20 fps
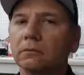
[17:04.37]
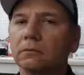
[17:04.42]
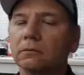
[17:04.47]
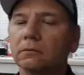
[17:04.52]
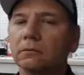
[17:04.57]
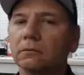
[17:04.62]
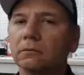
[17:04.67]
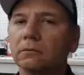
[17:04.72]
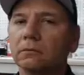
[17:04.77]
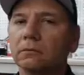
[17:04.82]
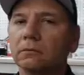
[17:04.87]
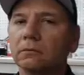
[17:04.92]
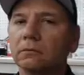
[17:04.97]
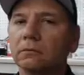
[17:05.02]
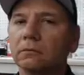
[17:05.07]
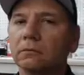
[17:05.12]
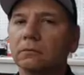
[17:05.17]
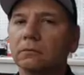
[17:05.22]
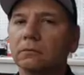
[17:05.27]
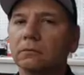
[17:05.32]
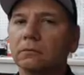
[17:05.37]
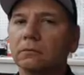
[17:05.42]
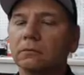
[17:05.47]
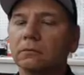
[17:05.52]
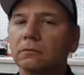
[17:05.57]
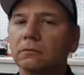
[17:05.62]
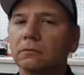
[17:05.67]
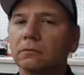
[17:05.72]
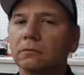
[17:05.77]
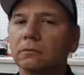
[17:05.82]

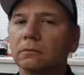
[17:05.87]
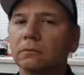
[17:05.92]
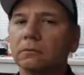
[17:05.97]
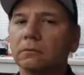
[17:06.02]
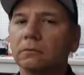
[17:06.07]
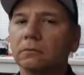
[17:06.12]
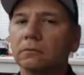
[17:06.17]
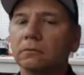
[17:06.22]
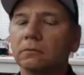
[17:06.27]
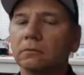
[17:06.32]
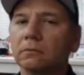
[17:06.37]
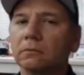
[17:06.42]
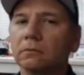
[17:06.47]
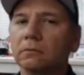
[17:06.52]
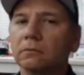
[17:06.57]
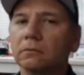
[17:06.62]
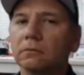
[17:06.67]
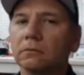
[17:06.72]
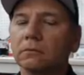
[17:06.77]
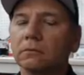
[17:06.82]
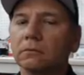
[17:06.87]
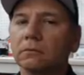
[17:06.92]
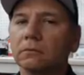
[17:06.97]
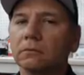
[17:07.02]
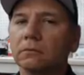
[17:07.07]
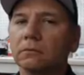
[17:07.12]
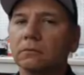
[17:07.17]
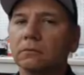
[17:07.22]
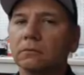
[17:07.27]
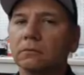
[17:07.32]

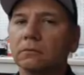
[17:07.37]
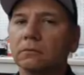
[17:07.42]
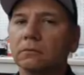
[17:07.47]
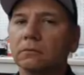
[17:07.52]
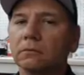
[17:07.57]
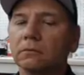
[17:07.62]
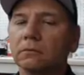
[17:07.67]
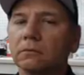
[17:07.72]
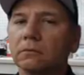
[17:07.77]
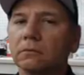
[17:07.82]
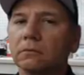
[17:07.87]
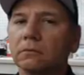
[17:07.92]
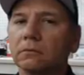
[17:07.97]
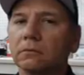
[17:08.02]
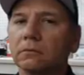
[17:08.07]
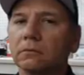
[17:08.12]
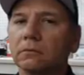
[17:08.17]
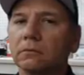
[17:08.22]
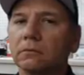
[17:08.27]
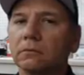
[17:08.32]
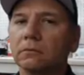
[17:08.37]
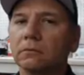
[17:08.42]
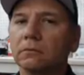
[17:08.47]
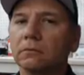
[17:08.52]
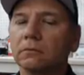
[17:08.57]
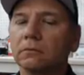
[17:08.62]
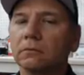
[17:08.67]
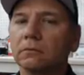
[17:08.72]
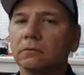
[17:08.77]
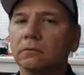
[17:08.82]

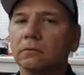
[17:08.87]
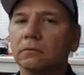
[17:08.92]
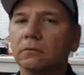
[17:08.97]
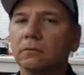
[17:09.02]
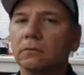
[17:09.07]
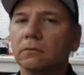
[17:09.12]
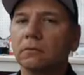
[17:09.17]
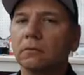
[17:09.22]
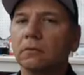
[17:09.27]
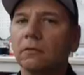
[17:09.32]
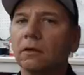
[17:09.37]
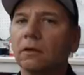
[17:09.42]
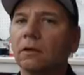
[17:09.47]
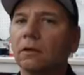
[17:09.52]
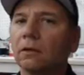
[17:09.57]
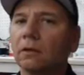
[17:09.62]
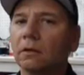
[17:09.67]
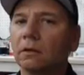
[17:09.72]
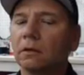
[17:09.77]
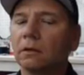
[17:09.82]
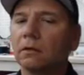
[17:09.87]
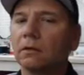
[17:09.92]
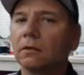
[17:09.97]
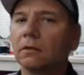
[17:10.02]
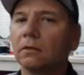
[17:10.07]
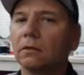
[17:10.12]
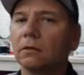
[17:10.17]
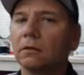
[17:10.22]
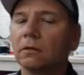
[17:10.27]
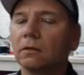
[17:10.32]

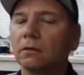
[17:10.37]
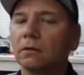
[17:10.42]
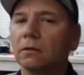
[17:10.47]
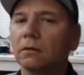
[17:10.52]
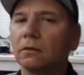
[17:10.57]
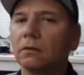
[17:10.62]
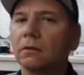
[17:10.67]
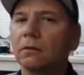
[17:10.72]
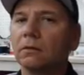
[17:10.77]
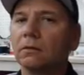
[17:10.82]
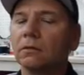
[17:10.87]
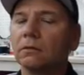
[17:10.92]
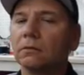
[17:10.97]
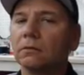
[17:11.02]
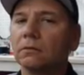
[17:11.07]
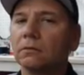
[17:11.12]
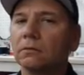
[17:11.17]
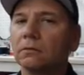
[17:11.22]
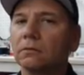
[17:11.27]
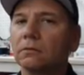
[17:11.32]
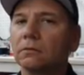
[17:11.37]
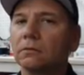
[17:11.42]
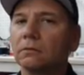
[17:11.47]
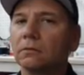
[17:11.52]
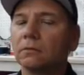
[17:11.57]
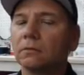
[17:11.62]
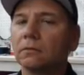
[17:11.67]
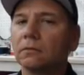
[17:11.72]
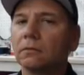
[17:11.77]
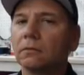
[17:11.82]

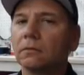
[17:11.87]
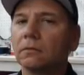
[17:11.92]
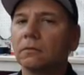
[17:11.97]
(not speaking)